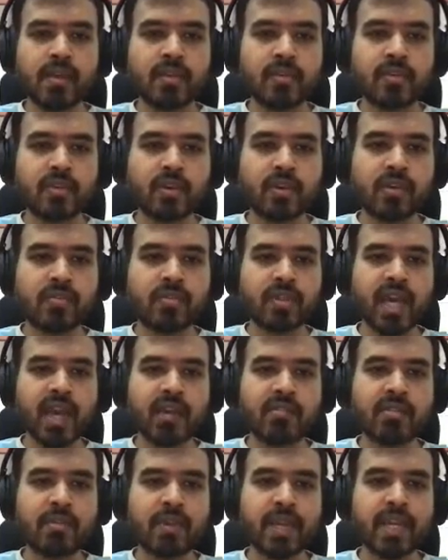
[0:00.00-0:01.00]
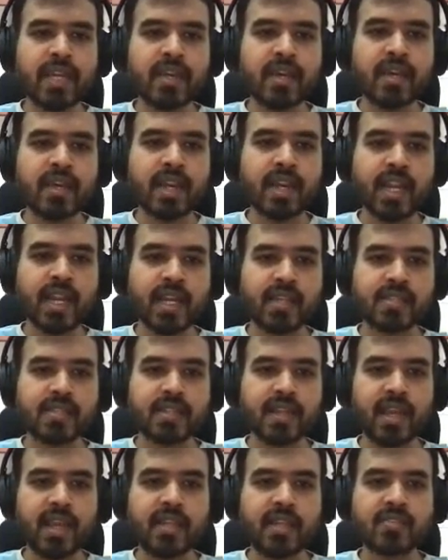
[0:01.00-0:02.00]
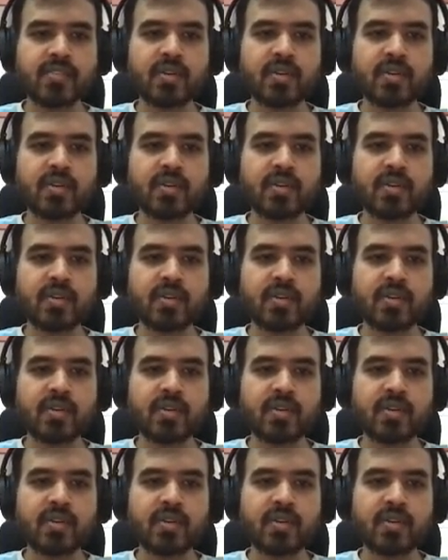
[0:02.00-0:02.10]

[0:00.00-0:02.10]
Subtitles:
So if you have a beta redux, right?